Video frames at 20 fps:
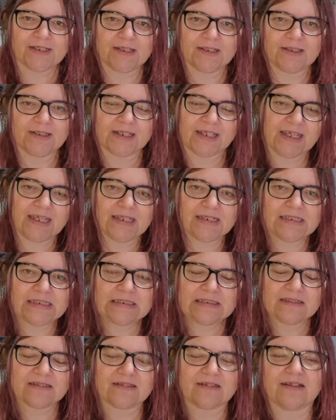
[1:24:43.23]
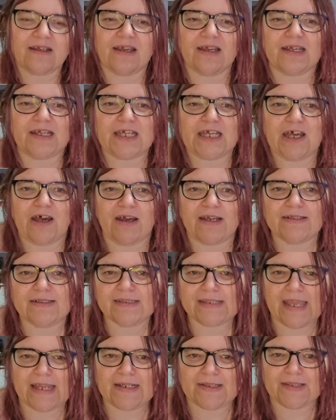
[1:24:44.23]
in the kit. I
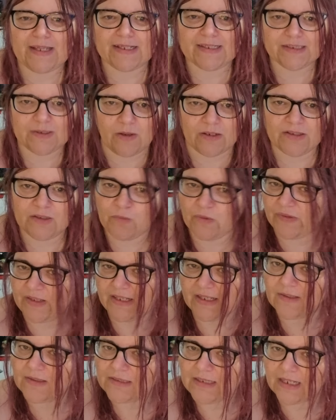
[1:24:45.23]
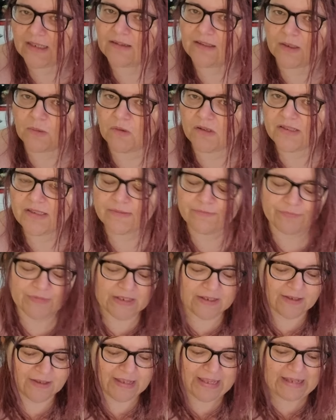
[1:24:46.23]
just added that so I knew what the heck the dang thing was.
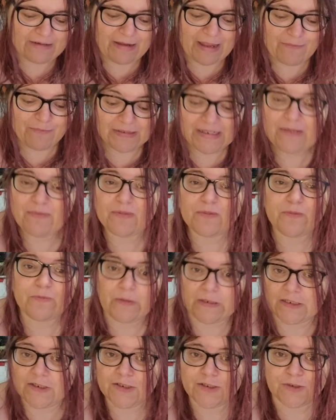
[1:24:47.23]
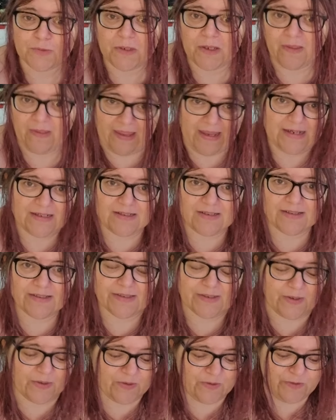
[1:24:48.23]
And I haven't even finished doing that.
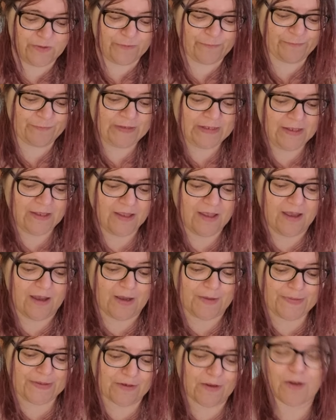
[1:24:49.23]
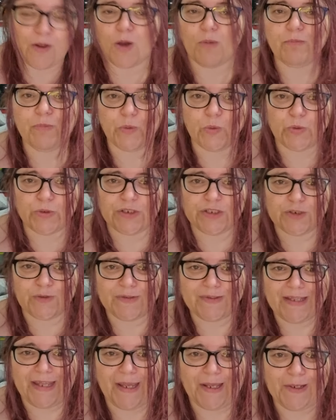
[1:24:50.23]
So I think I got bored
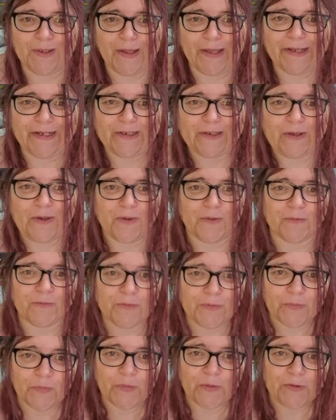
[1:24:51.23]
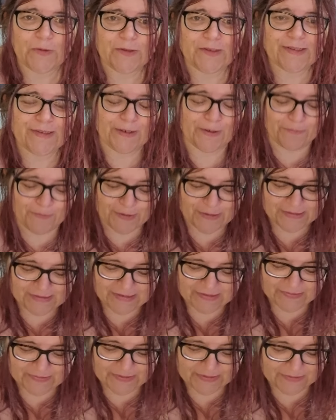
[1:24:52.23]
doing the outline of the words that I wrote, you
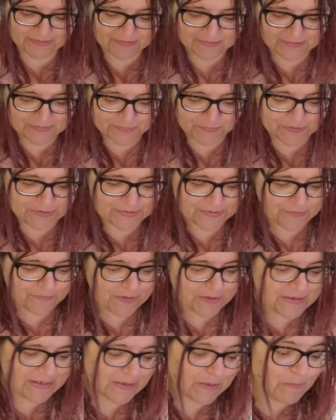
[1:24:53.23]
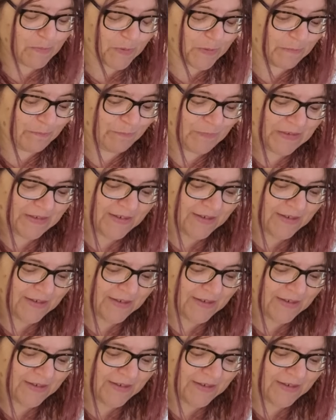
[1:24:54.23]
know, the words that I wrote down the bottom.